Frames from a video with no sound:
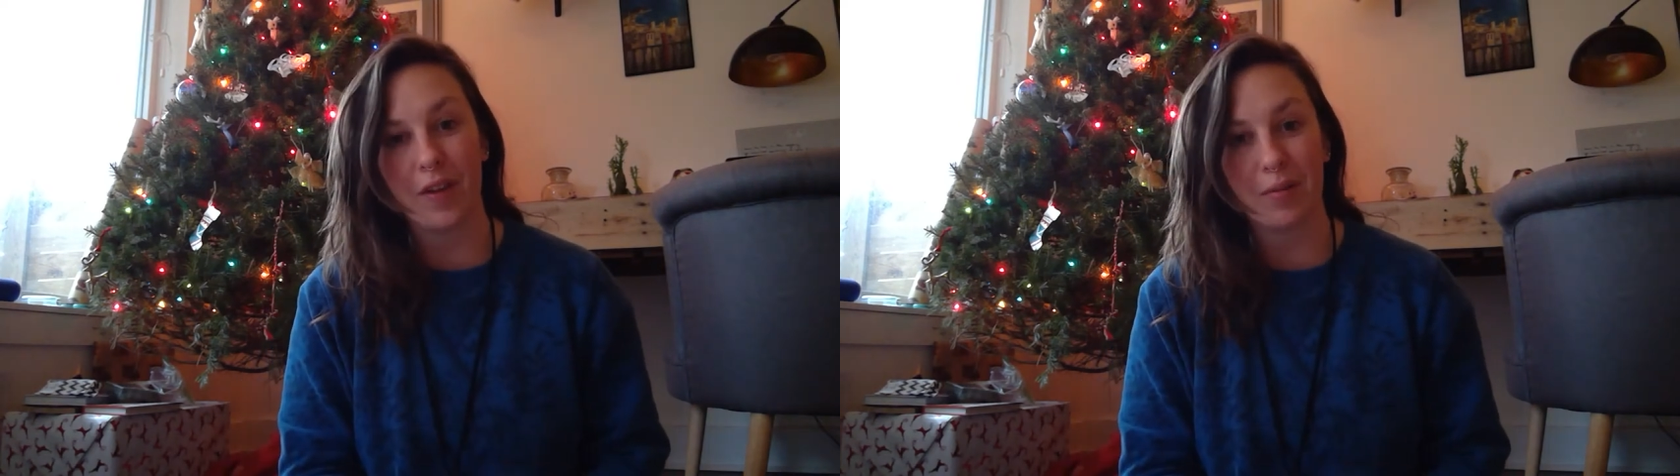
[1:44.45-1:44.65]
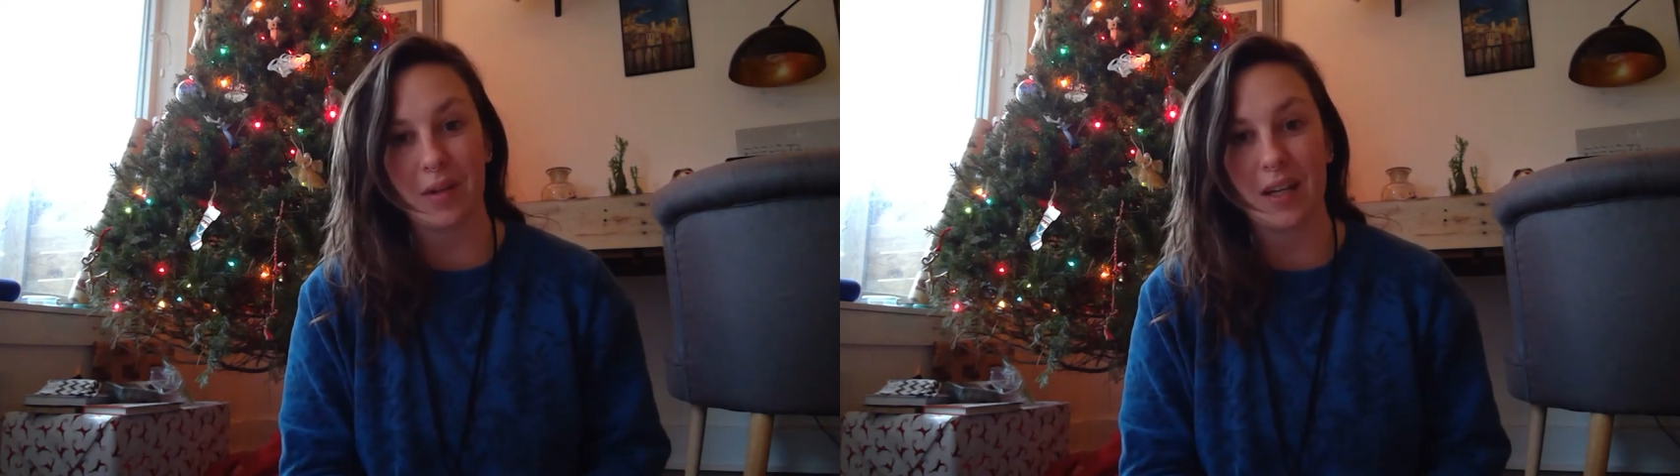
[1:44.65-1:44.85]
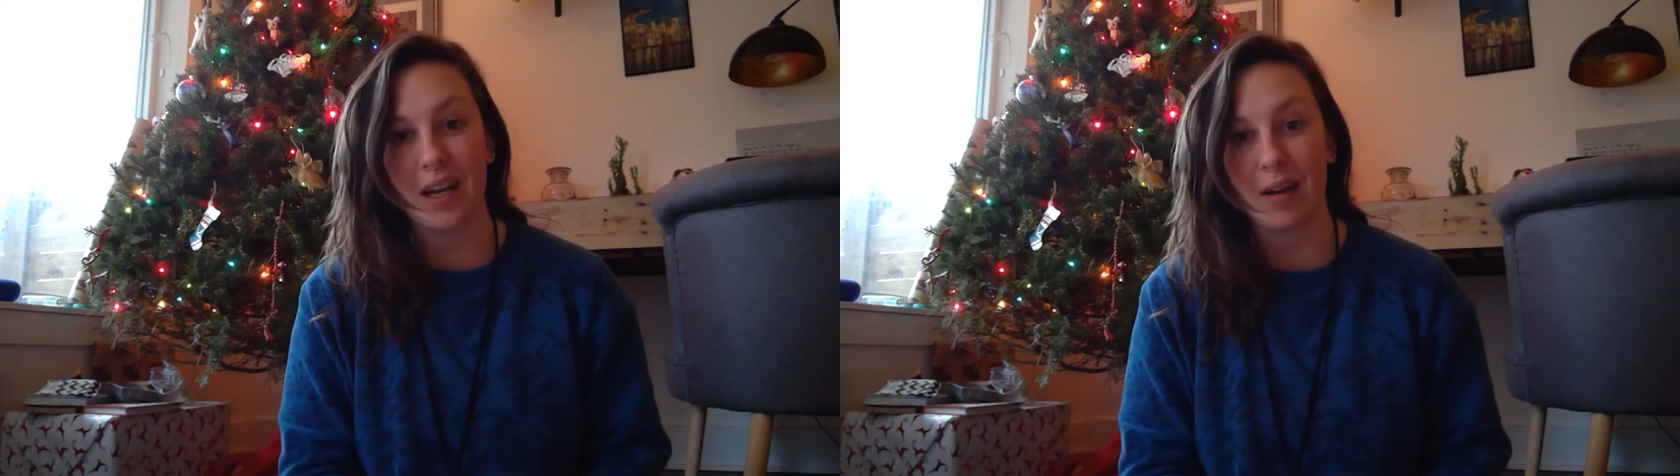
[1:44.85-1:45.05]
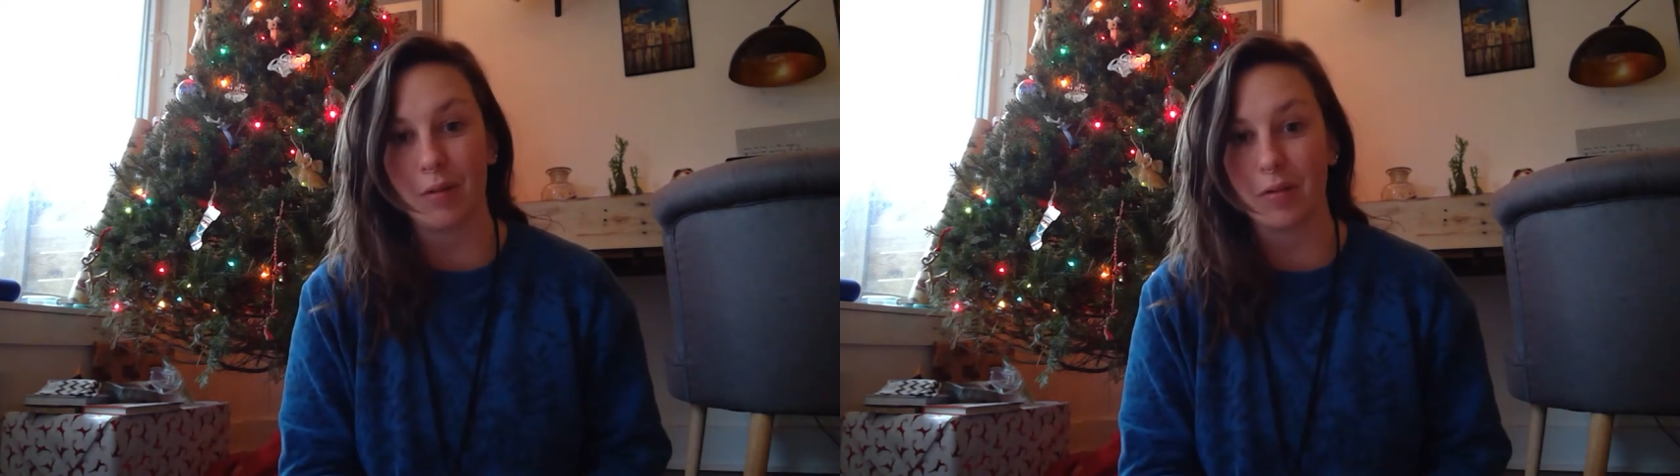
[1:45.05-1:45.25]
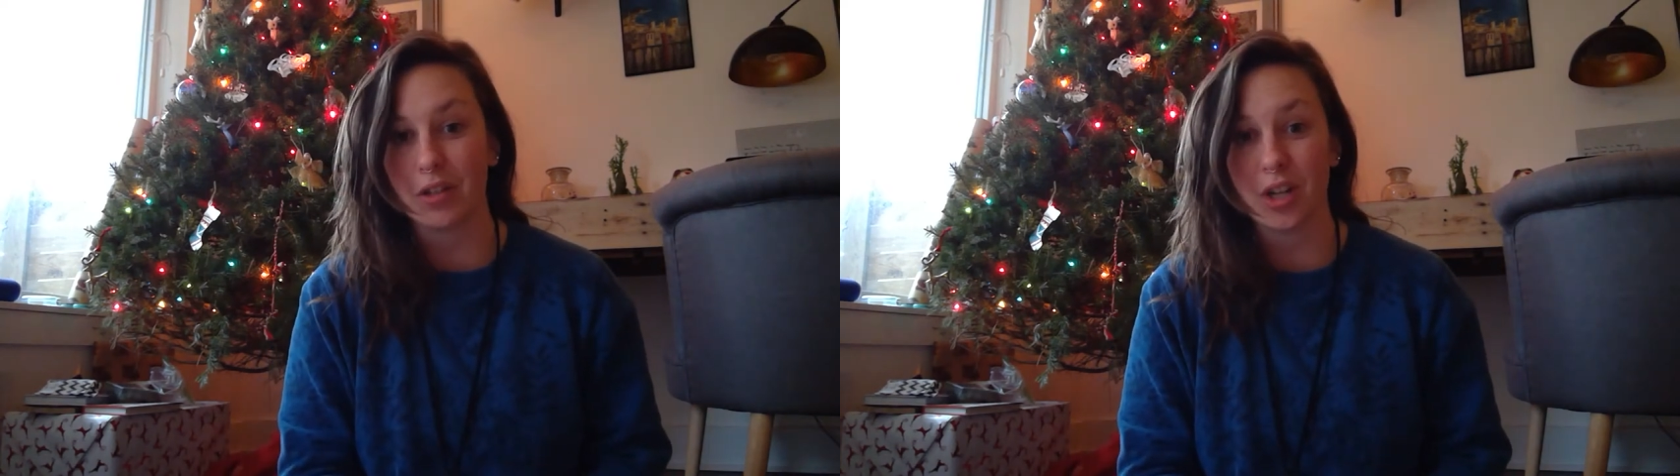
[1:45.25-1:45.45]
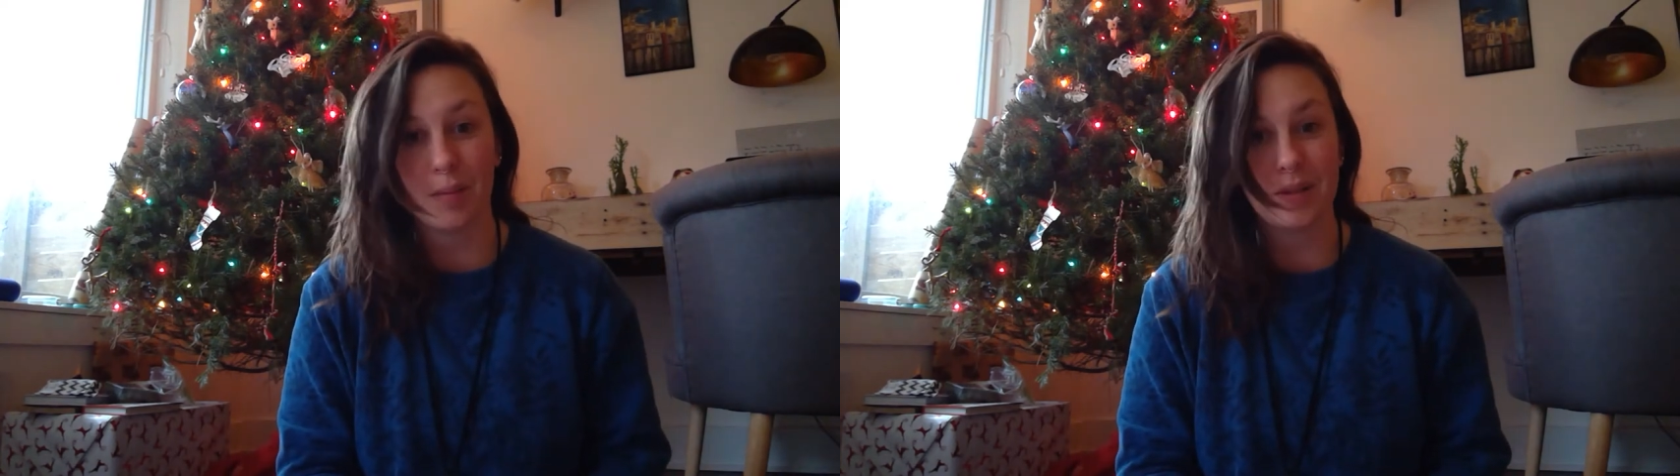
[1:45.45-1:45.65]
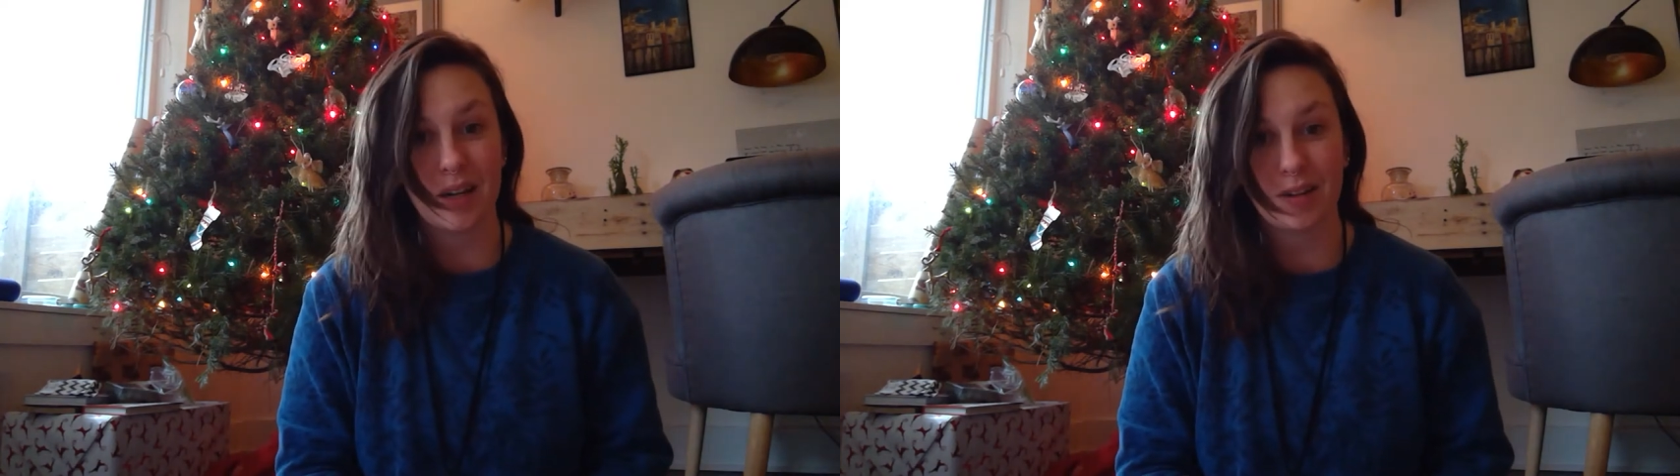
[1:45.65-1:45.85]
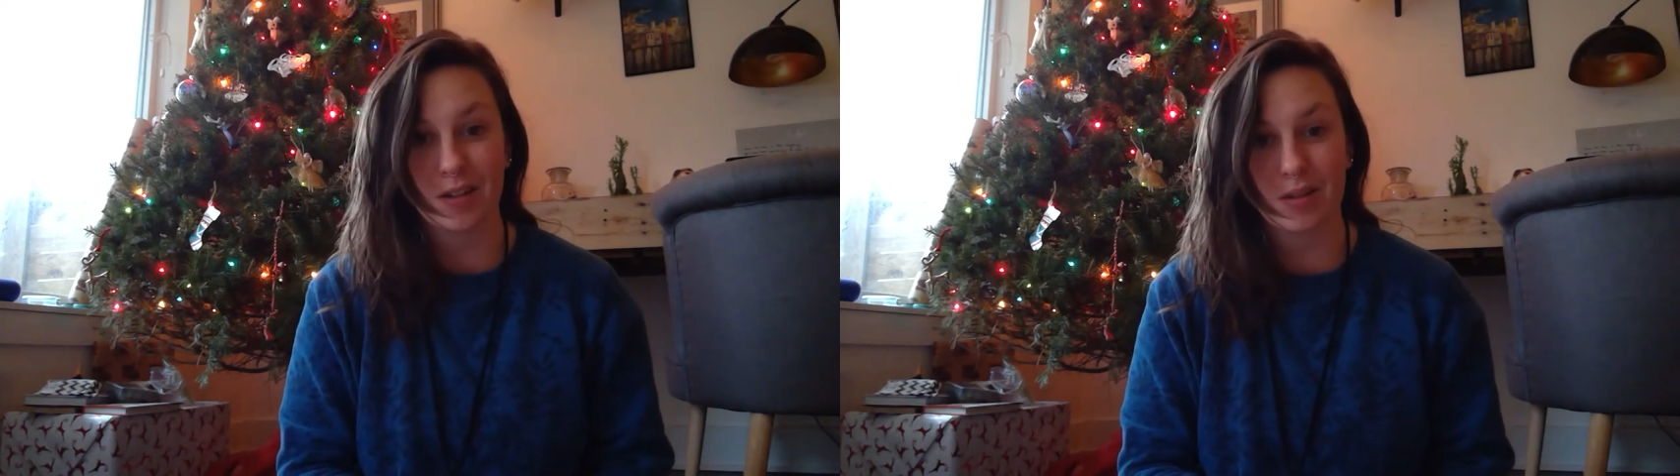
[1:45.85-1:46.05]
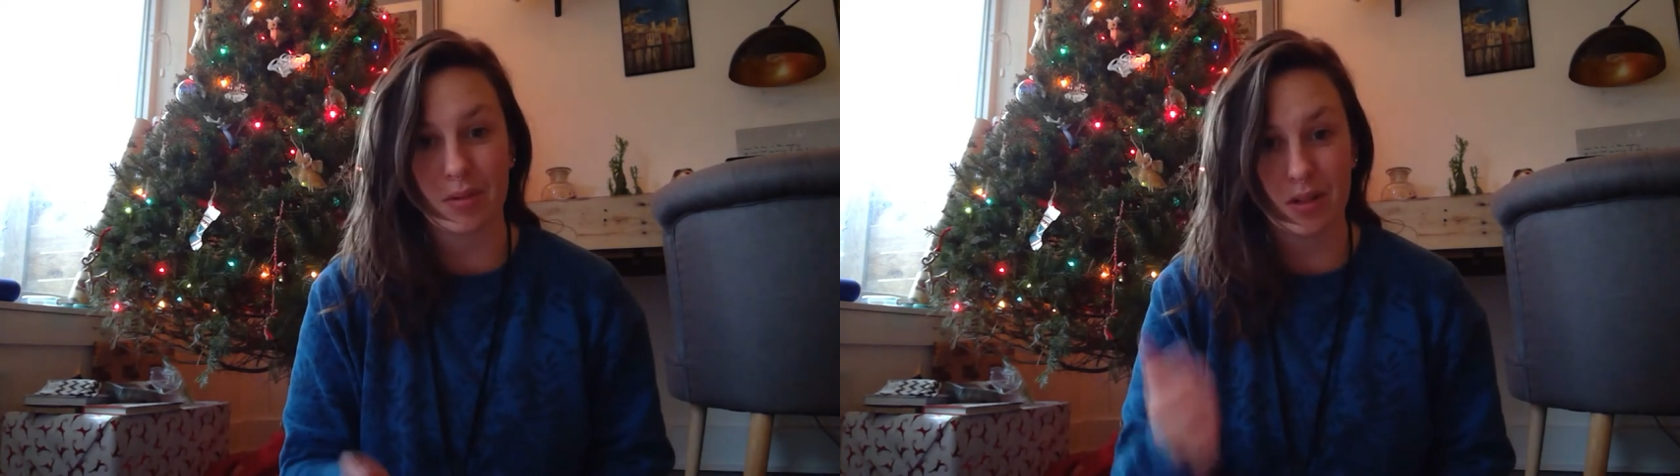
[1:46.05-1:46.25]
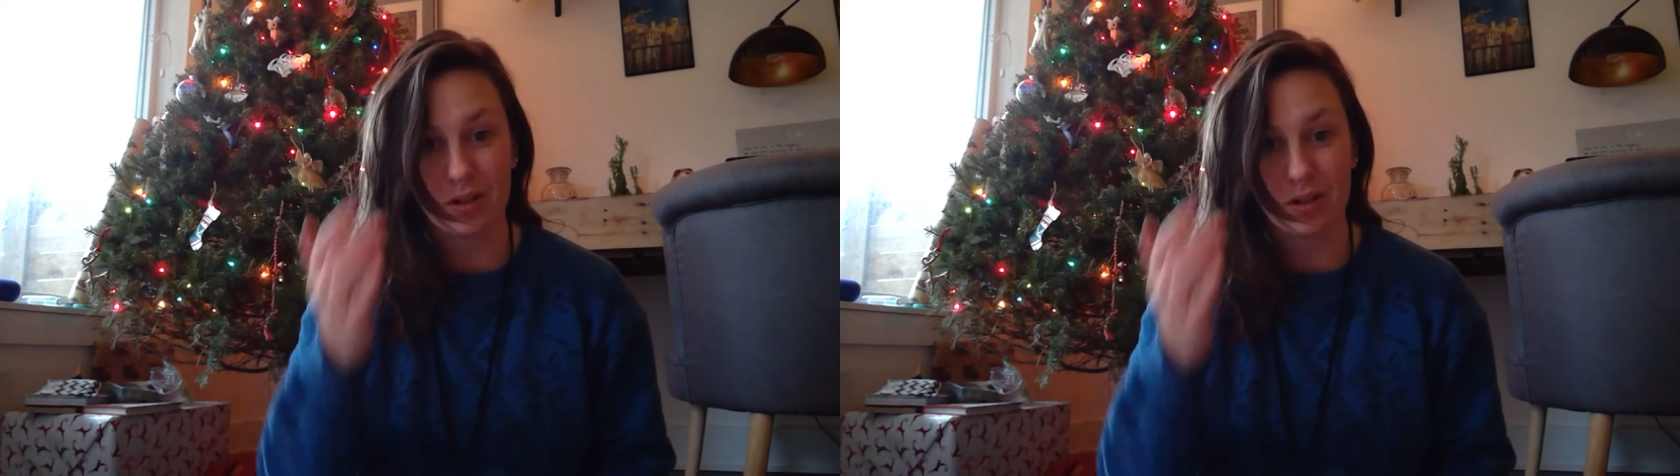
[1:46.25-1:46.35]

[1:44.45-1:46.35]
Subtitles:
family and we would chop down a Christmas